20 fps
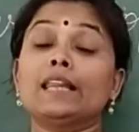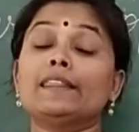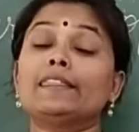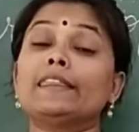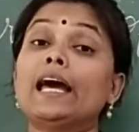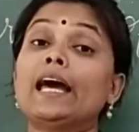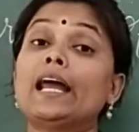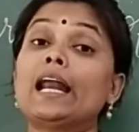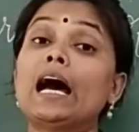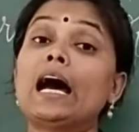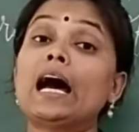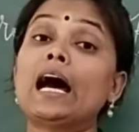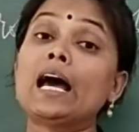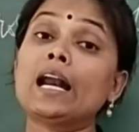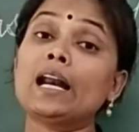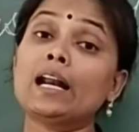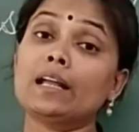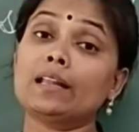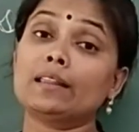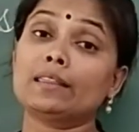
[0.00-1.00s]
There
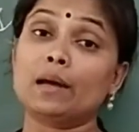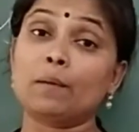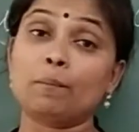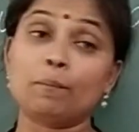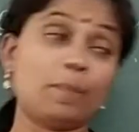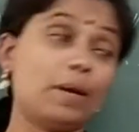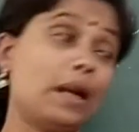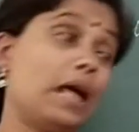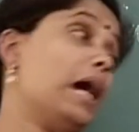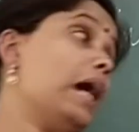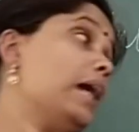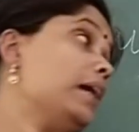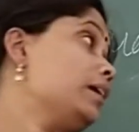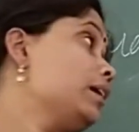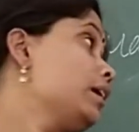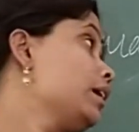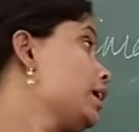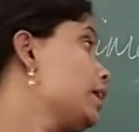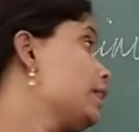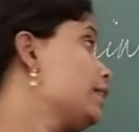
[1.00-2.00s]
are the plants.
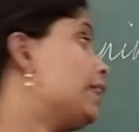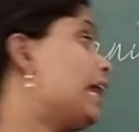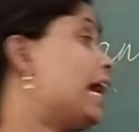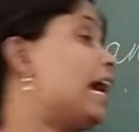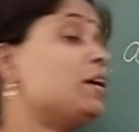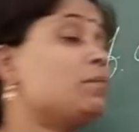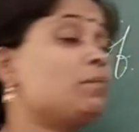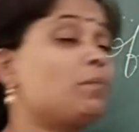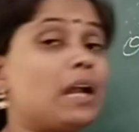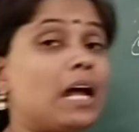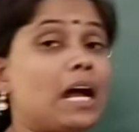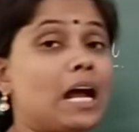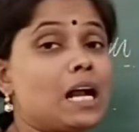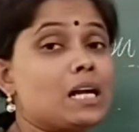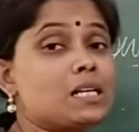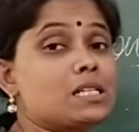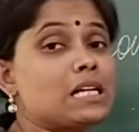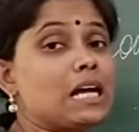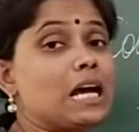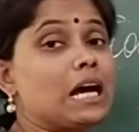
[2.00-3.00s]
That
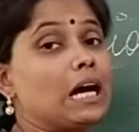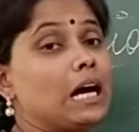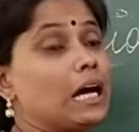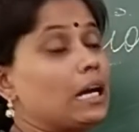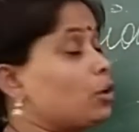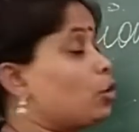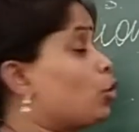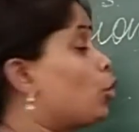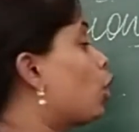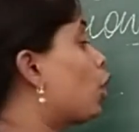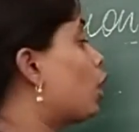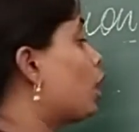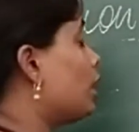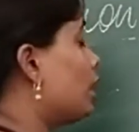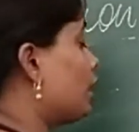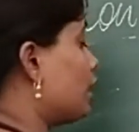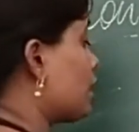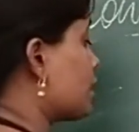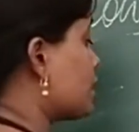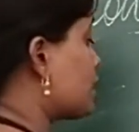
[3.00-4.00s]
plants are called
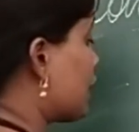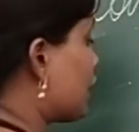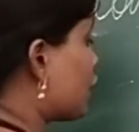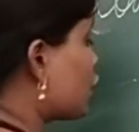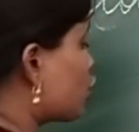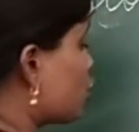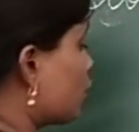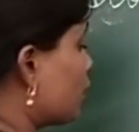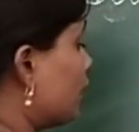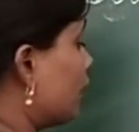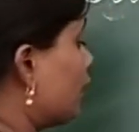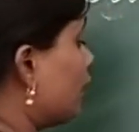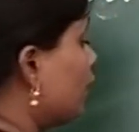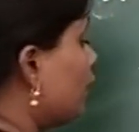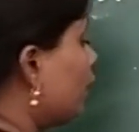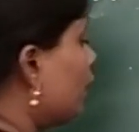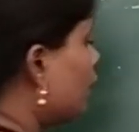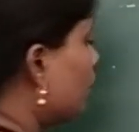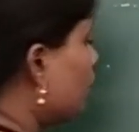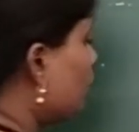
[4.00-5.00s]
asexual
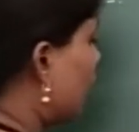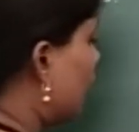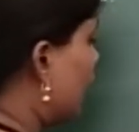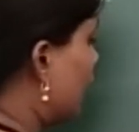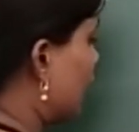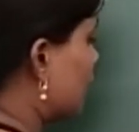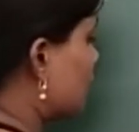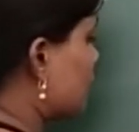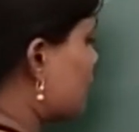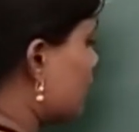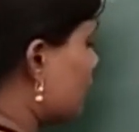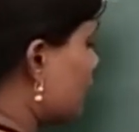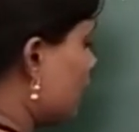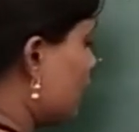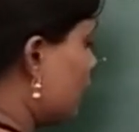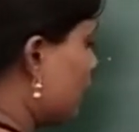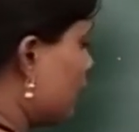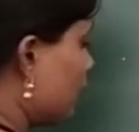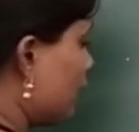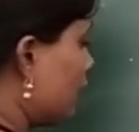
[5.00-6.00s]
plants.
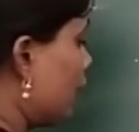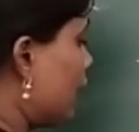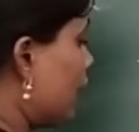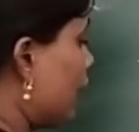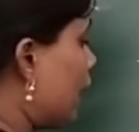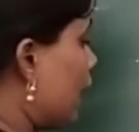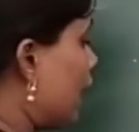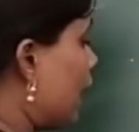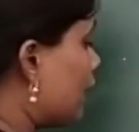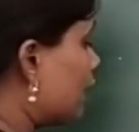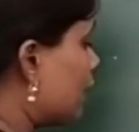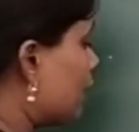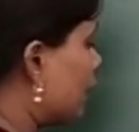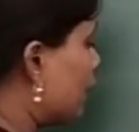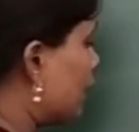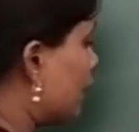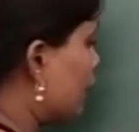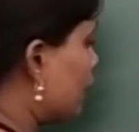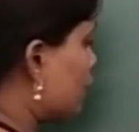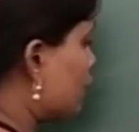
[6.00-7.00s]
There are the
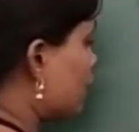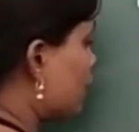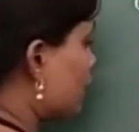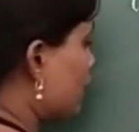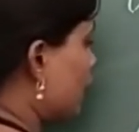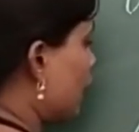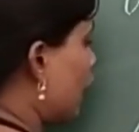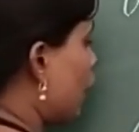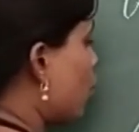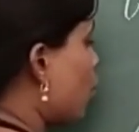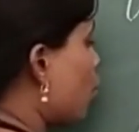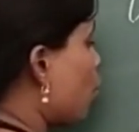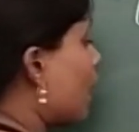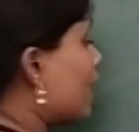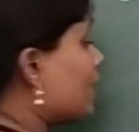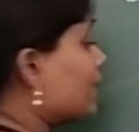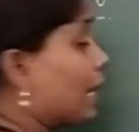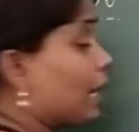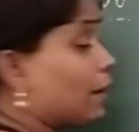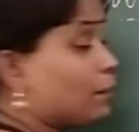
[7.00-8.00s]
leaves. Now
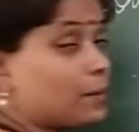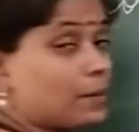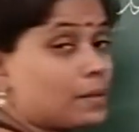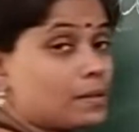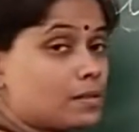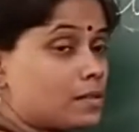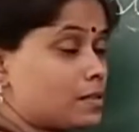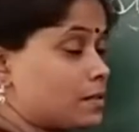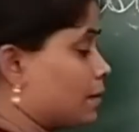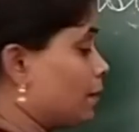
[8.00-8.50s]
what happens?